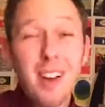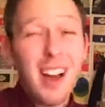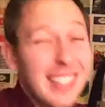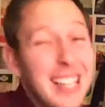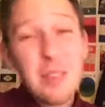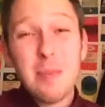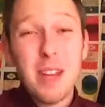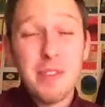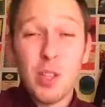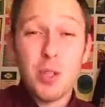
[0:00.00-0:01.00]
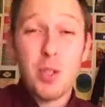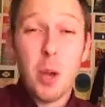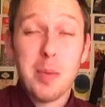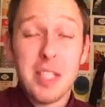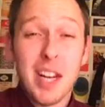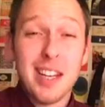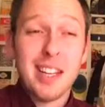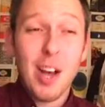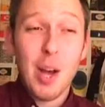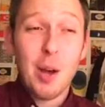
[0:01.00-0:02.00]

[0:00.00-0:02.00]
I guess I'm nifty on a sewing machine.